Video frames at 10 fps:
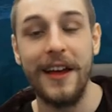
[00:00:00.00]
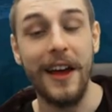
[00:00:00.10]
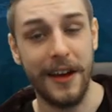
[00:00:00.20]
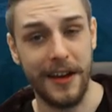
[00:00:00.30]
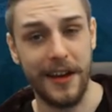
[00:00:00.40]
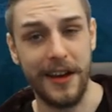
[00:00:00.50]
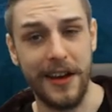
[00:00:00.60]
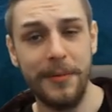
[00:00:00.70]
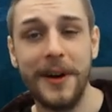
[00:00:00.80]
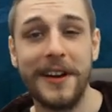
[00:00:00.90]

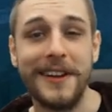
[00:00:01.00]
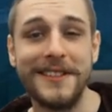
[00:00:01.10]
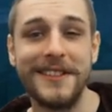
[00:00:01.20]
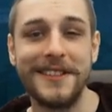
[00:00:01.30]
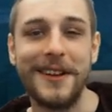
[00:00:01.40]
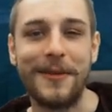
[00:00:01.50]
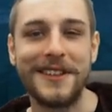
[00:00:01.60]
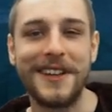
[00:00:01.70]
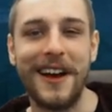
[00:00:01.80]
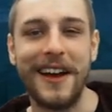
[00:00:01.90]
Hey buddies,
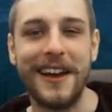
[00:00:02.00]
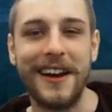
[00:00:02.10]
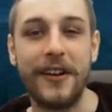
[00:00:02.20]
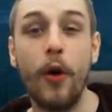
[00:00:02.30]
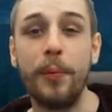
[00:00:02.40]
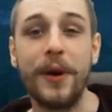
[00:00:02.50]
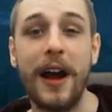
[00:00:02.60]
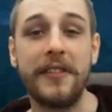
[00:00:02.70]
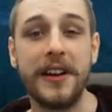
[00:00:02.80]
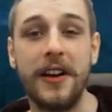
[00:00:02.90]
SomeNutz here. Hope you're
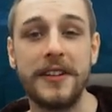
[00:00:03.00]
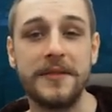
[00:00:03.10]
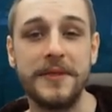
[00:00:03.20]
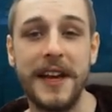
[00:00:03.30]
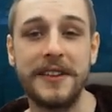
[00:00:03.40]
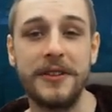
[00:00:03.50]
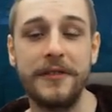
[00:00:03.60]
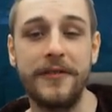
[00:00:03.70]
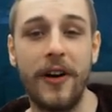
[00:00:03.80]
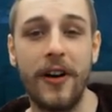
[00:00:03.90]
having an awesome day so
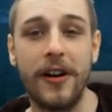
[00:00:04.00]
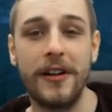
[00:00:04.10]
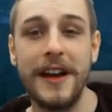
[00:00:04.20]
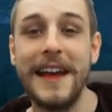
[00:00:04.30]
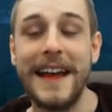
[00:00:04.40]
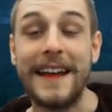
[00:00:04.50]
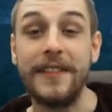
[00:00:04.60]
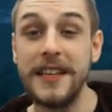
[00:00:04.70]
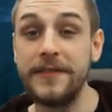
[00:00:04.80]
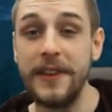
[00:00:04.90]
far. In
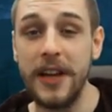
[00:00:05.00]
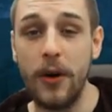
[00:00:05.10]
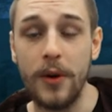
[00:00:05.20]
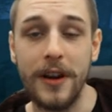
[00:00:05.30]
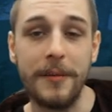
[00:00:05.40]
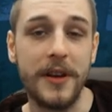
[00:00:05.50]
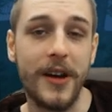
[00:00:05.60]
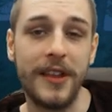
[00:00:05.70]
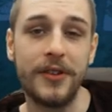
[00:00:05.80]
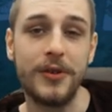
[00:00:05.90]
this video, we're going to be
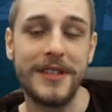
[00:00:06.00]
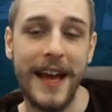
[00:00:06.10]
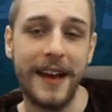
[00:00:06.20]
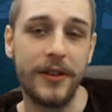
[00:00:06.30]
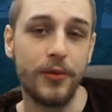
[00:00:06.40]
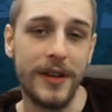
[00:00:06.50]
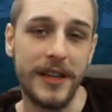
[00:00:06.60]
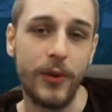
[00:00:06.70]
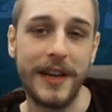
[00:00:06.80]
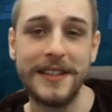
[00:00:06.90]
going through 10 really
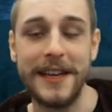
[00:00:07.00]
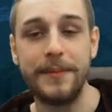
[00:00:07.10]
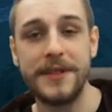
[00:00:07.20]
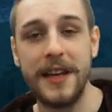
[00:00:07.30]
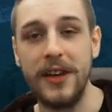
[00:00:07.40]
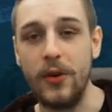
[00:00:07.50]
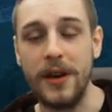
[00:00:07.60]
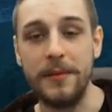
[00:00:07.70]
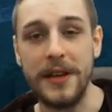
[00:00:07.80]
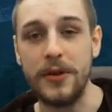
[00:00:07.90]
quick tips that you
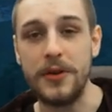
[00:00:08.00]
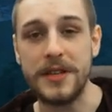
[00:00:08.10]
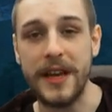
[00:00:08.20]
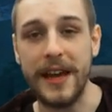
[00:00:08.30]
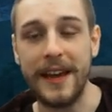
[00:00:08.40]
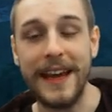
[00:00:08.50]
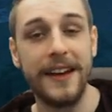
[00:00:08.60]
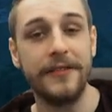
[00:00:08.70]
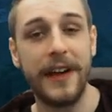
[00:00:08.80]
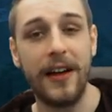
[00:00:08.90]
can be using
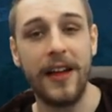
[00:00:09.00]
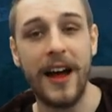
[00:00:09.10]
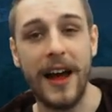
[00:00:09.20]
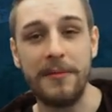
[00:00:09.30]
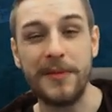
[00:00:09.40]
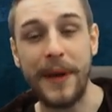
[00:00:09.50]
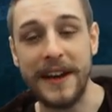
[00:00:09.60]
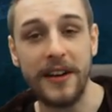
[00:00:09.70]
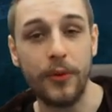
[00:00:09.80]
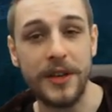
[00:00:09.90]
in Valheim,
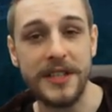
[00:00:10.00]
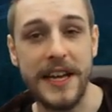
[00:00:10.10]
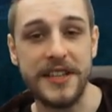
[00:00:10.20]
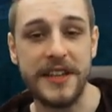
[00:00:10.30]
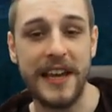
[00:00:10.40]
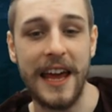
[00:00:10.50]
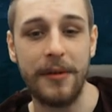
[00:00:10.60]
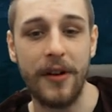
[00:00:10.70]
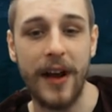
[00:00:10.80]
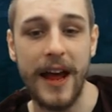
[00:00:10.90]
depending on what stage of the game
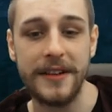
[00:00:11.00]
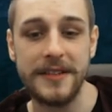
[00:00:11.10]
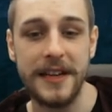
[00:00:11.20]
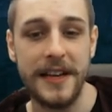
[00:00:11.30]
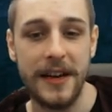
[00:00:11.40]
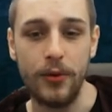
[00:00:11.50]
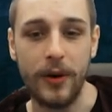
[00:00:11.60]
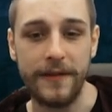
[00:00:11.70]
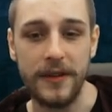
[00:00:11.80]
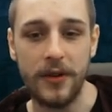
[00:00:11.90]
you're at. Oh,
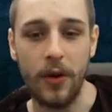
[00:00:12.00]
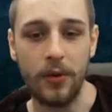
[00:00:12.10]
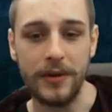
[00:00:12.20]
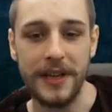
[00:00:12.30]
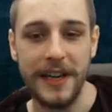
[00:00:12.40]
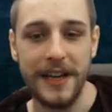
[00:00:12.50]
I feel cold.